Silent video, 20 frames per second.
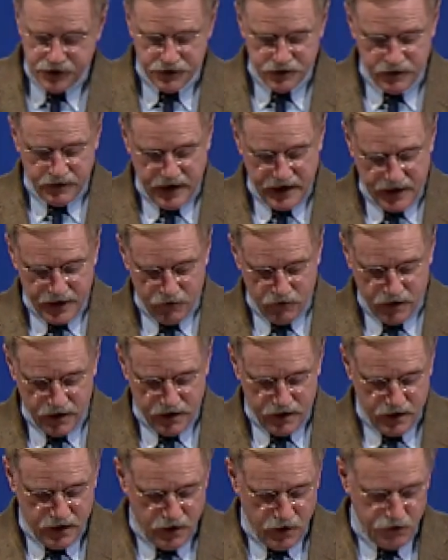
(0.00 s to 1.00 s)
of handwritten
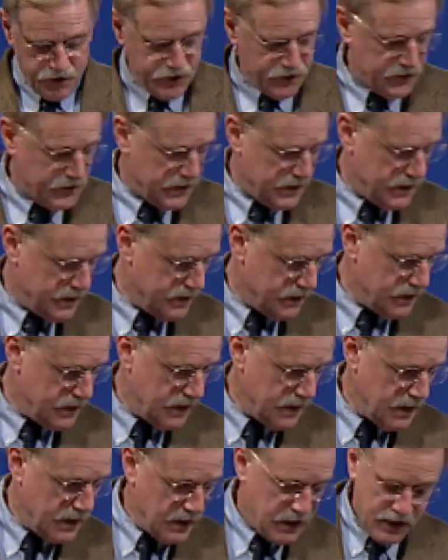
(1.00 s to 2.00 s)
notes,
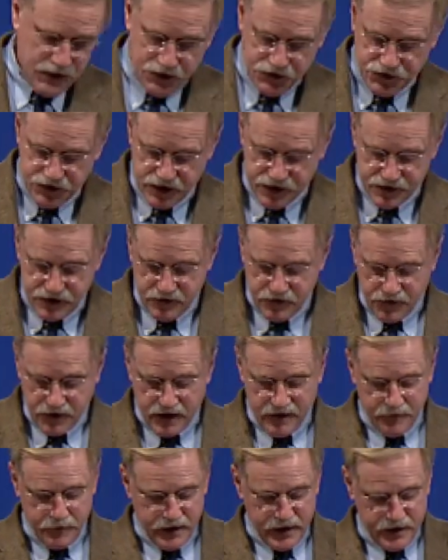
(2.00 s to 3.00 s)

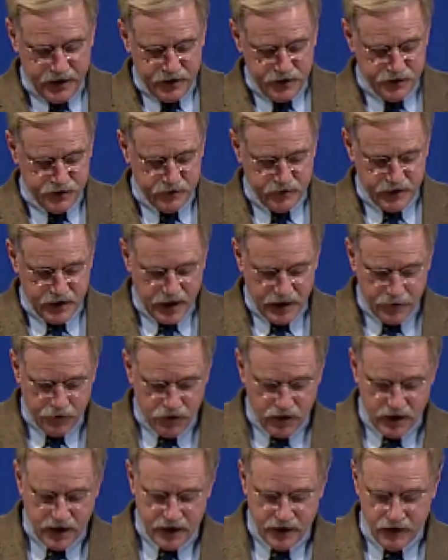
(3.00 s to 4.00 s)
65 pages of
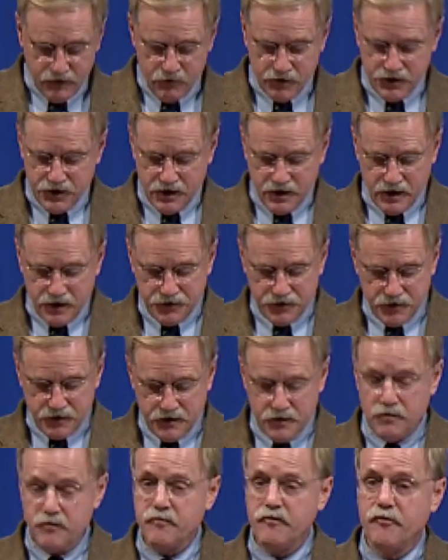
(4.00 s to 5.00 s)
typewriting, which
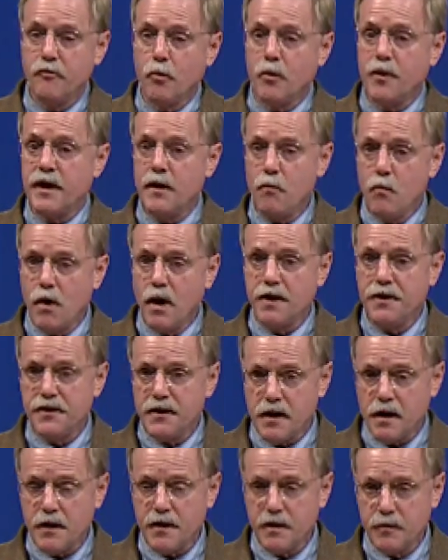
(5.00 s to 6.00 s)
constitute 41
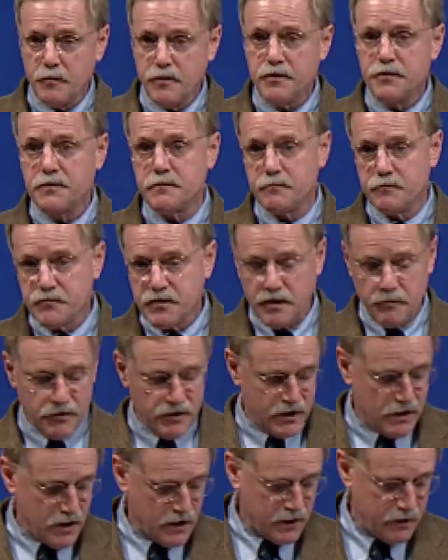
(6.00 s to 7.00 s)
documents. Some of the
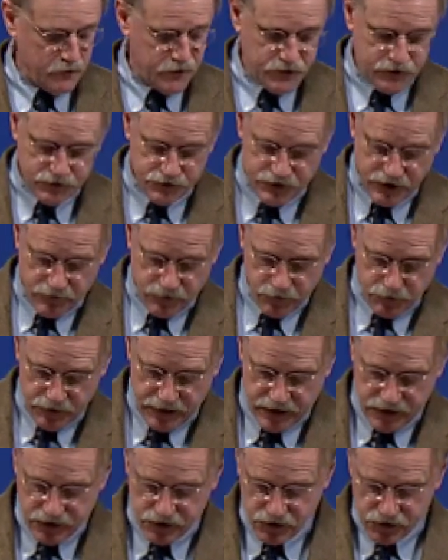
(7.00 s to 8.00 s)
documents are several
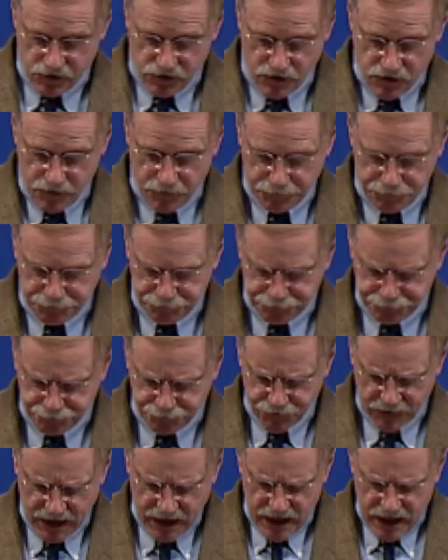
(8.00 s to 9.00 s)
pages long.
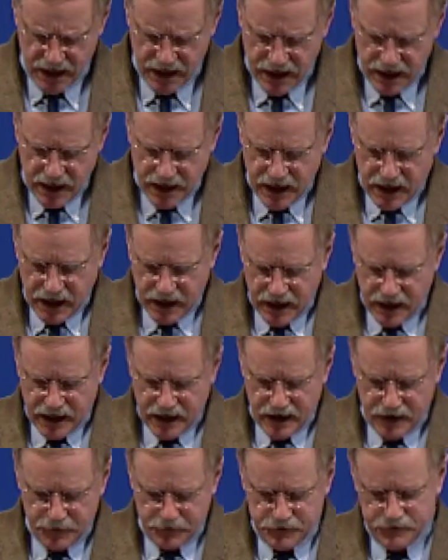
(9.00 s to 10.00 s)

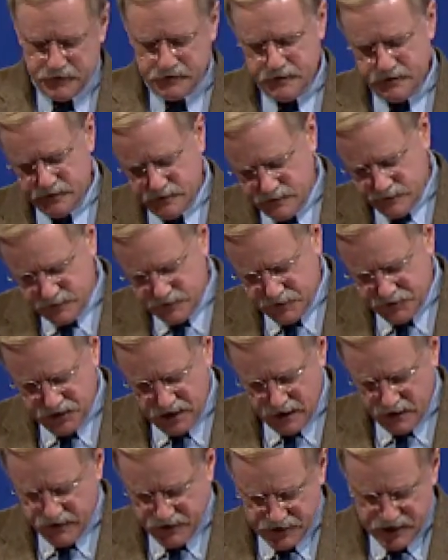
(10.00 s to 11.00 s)
I'm
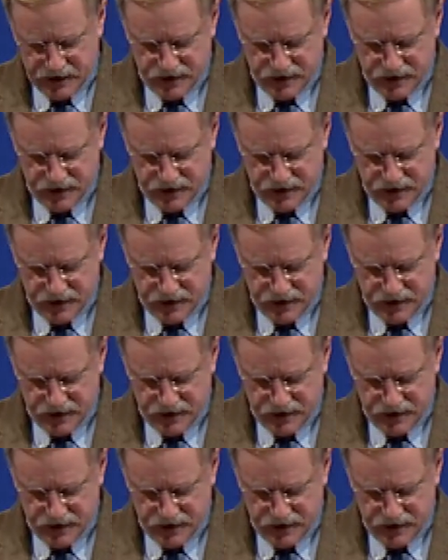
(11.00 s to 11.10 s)
sorry this gets